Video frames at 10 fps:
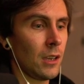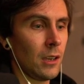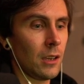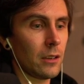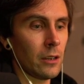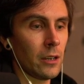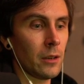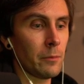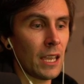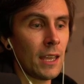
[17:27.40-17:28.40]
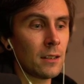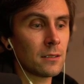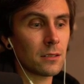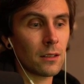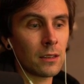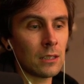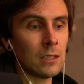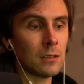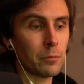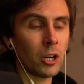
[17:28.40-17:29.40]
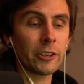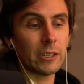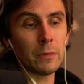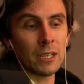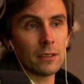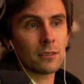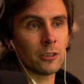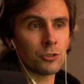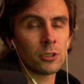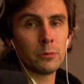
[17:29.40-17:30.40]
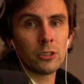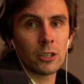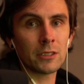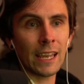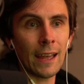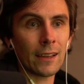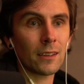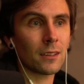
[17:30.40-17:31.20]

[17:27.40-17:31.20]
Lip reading: And the party mitt, so Troubadour, Tack,